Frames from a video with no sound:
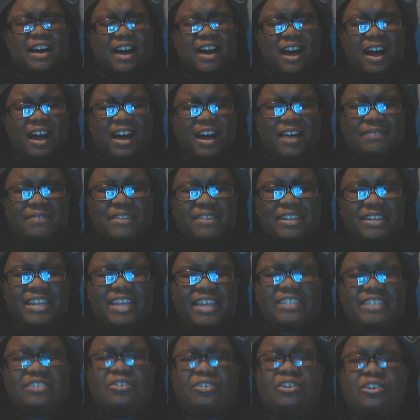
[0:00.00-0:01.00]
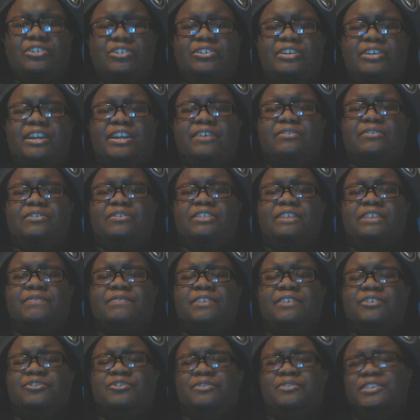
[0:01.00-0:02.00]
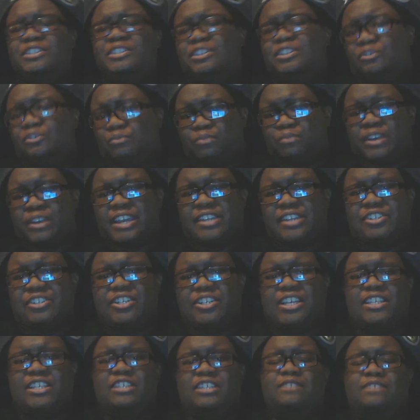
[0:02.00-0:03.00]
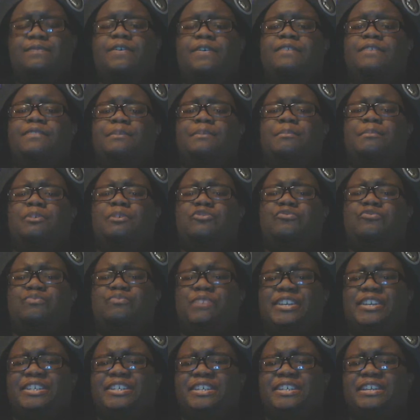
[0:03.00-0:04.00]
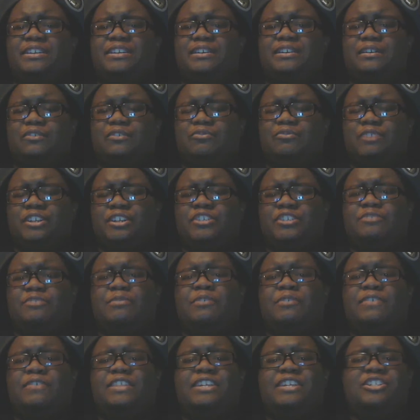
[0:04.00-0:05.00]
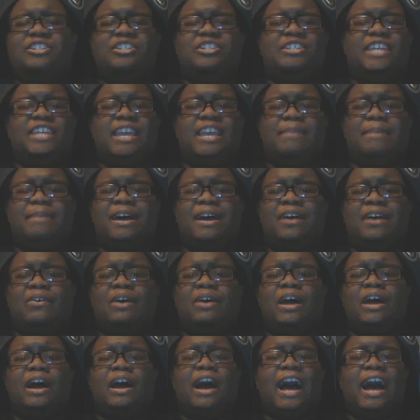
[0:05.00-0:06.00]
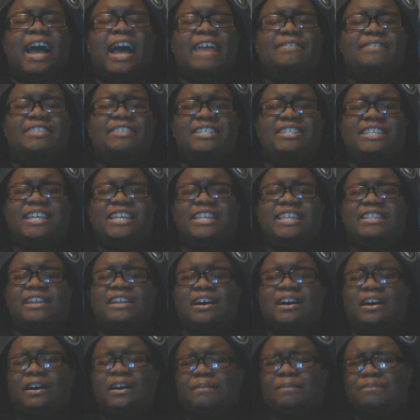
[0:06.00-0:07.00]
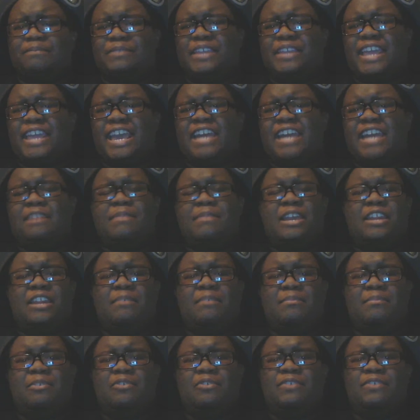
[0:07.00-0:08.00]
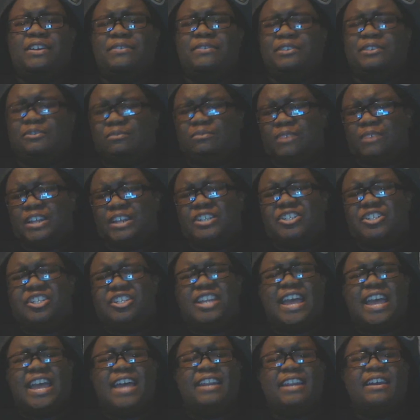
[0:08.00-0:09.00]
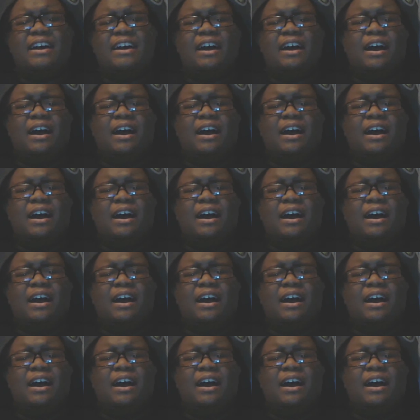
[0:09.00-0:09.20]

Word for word: Um, the next cartoon character they feature is the Grinch, and it's from the most recent Grinch movie that just came out. I haven't seen um, the animated movie of the Grinch yet.